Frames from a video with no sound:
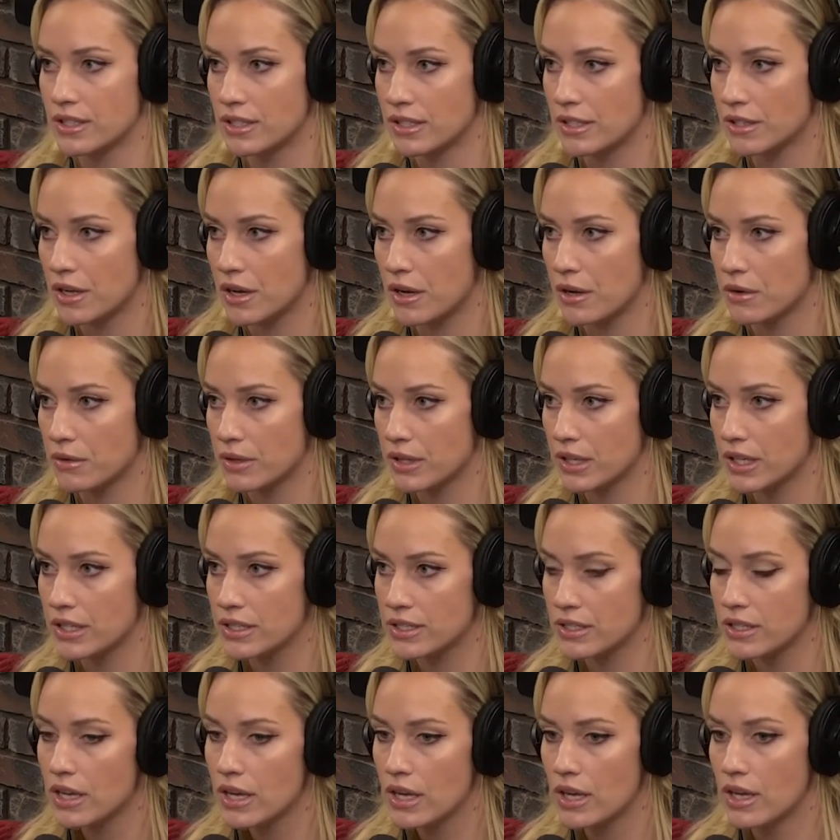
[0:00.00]
You know,
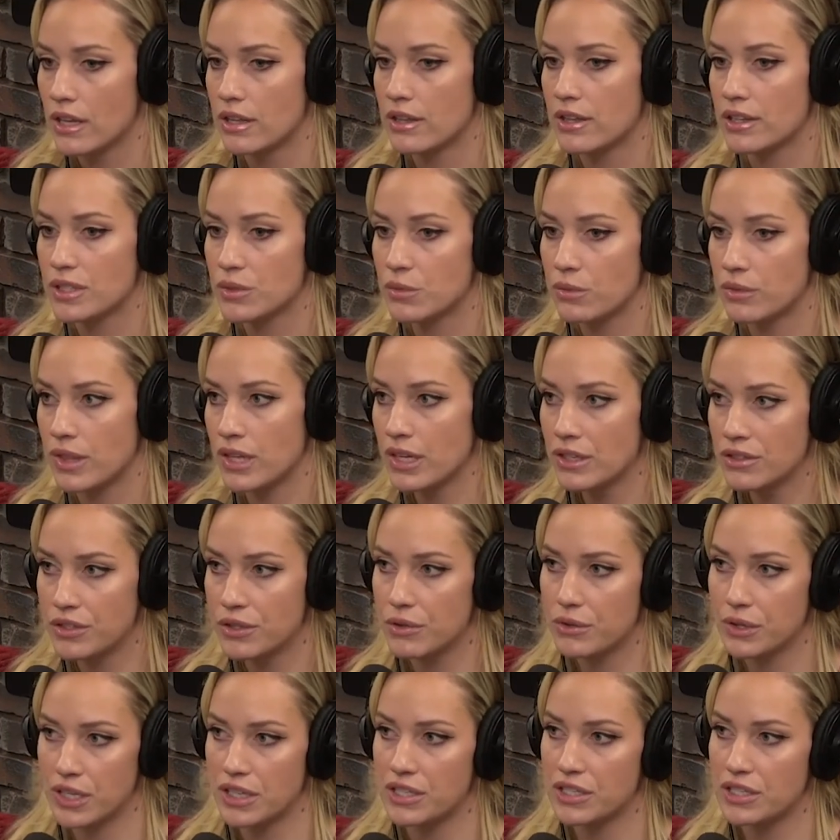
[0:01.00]
there's there's things
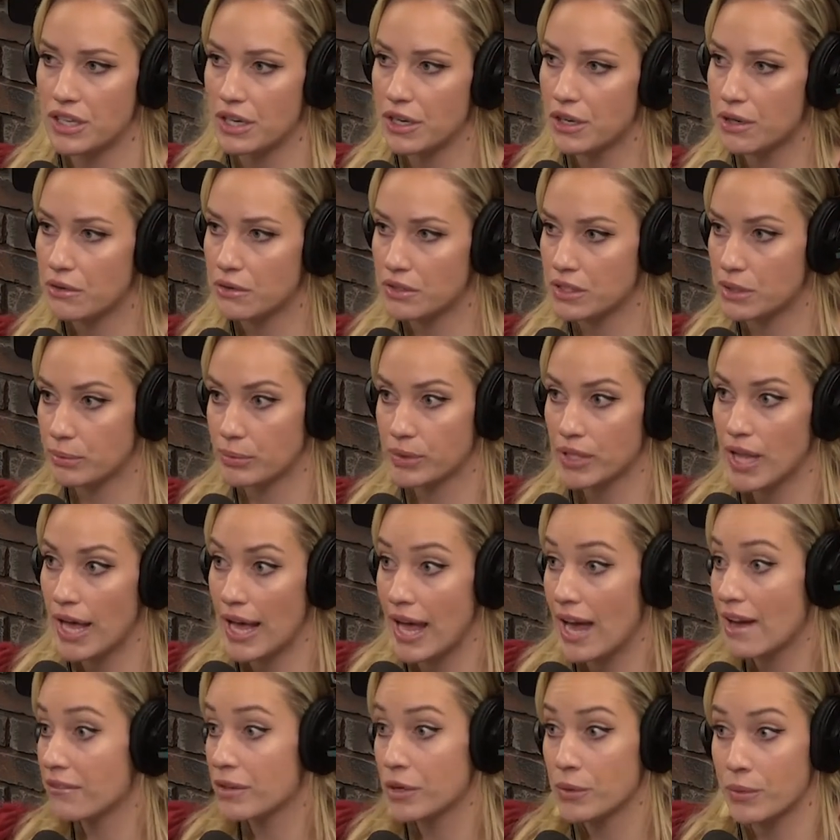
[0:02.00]
you can do to play.
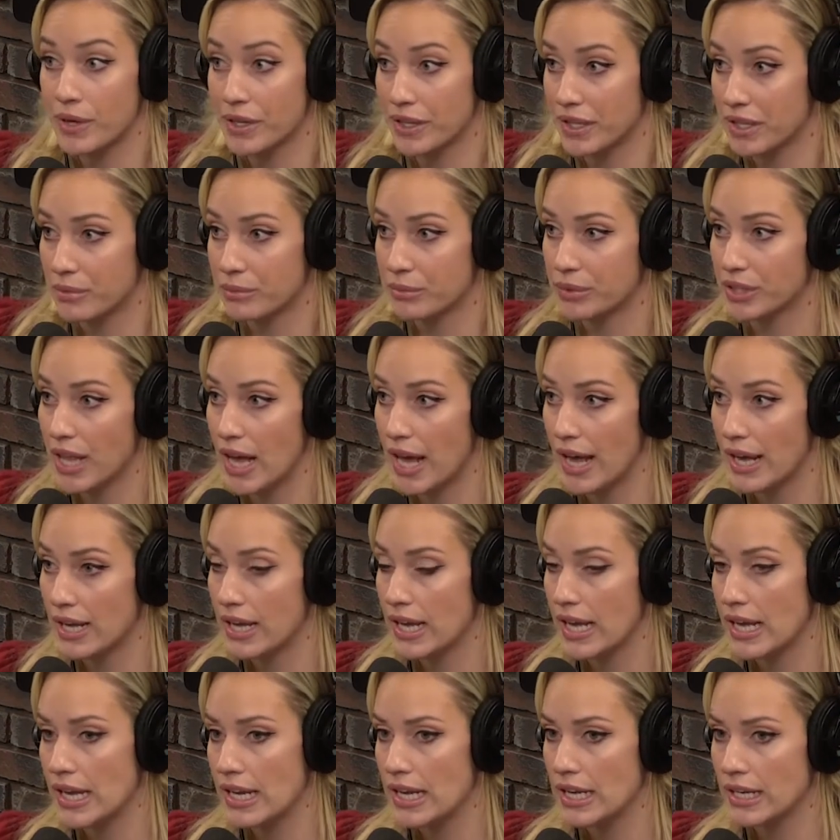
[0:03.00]
Everyone can play.
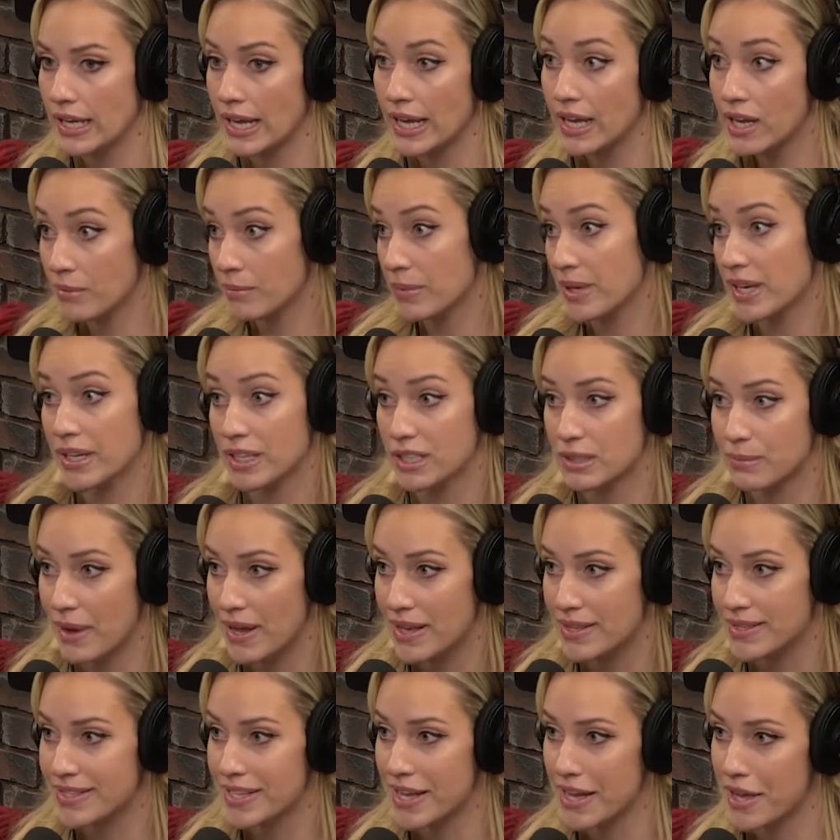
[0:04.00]
It can be
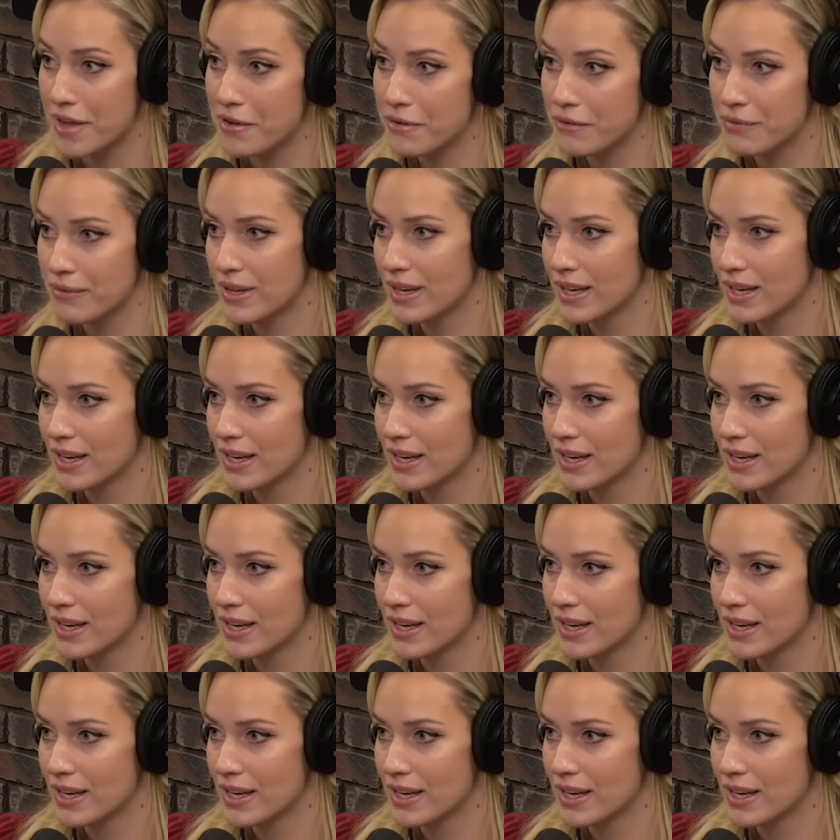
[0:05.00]
expensive.